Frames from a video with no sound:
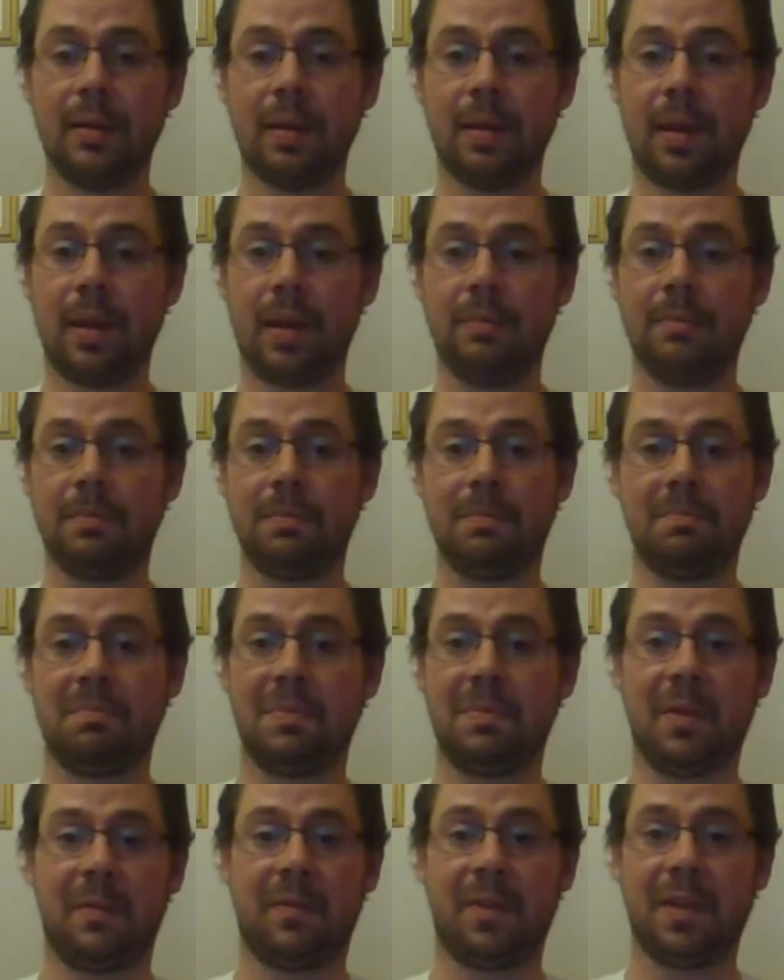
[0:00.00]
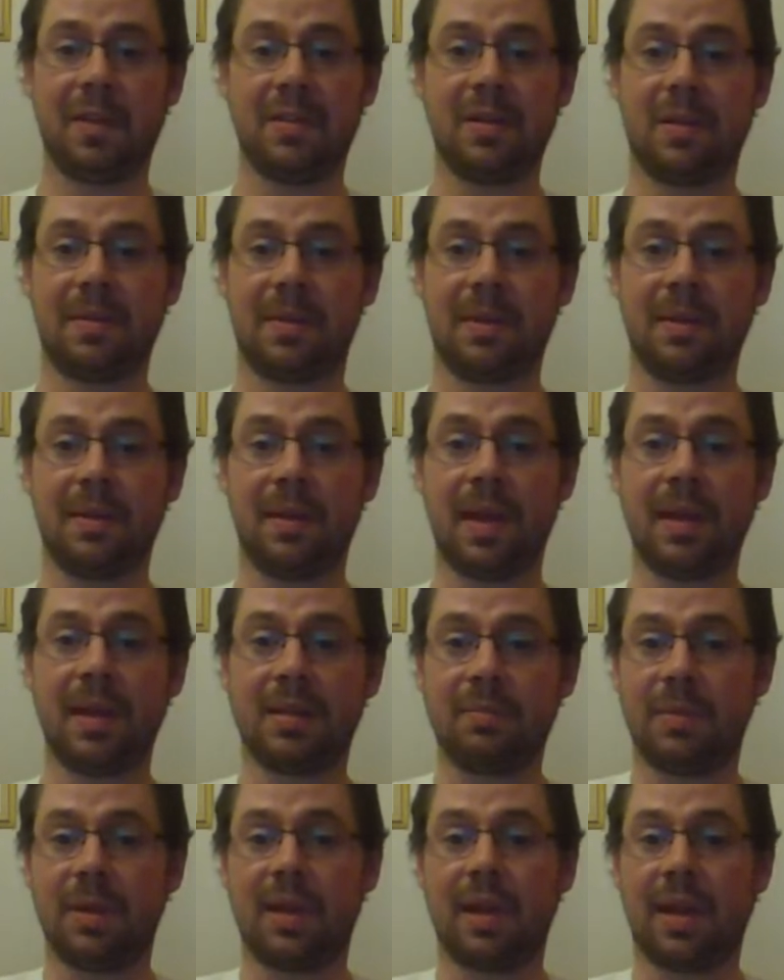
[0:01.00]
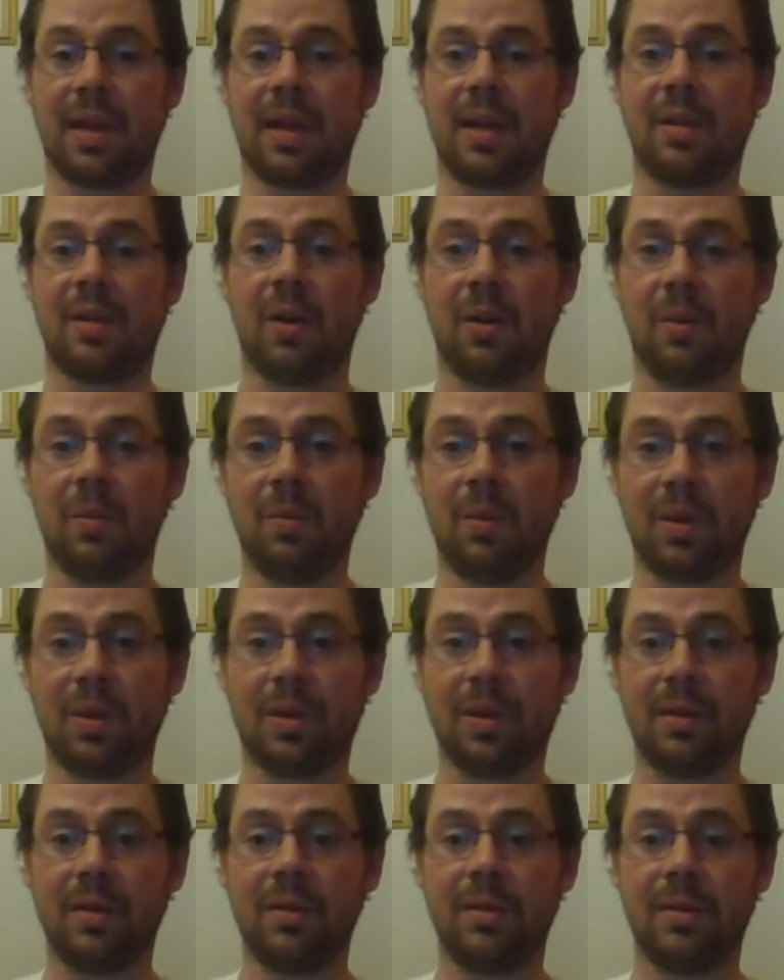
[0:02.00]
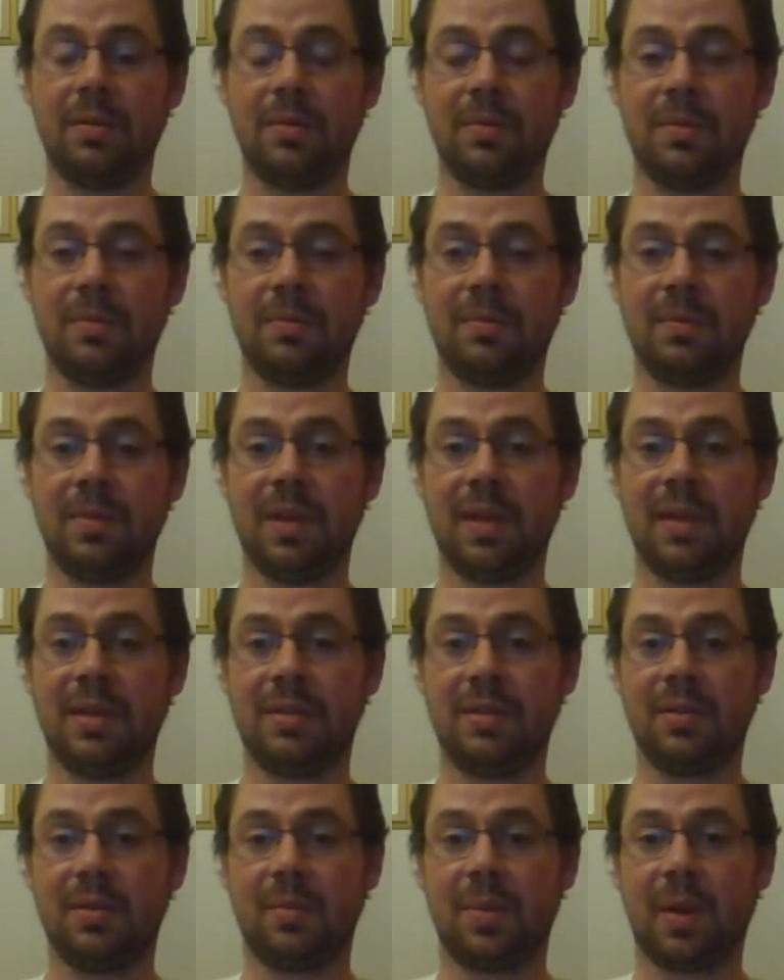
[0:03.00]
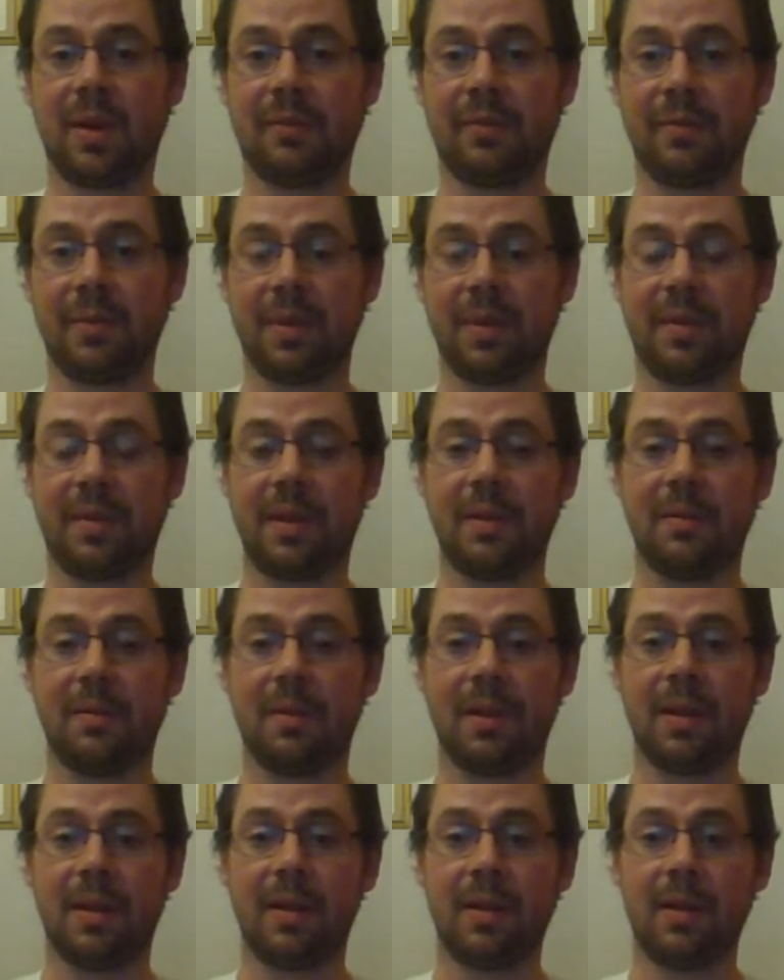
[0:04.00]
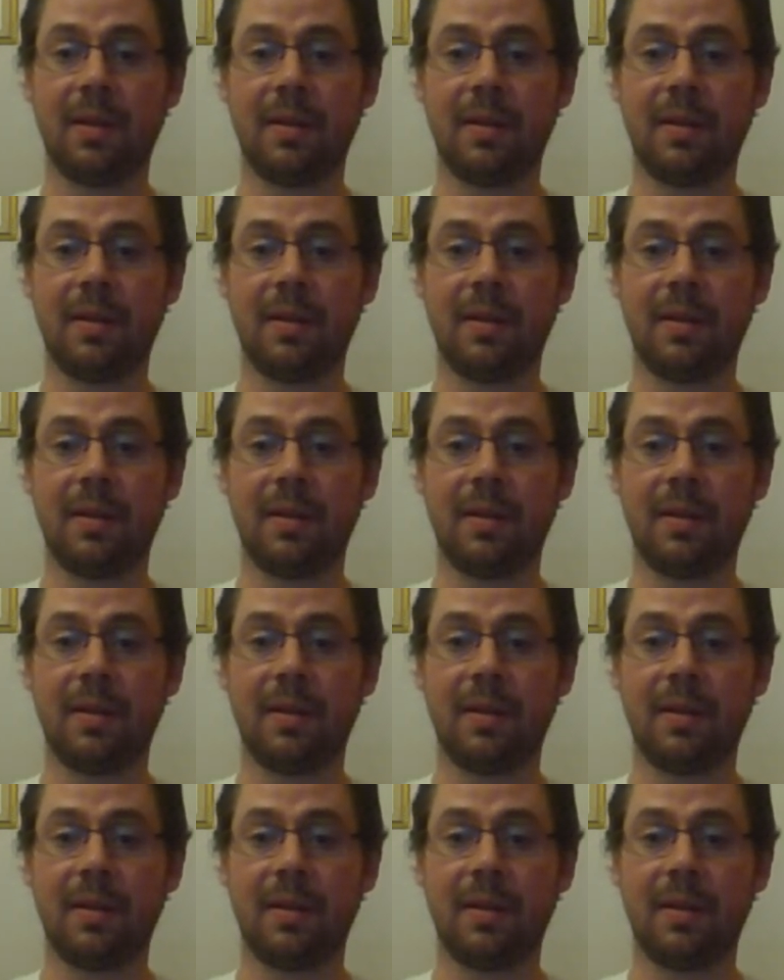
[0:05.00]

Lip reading: And if there's nothing there to mechanic on, what can you really do apart from the theory?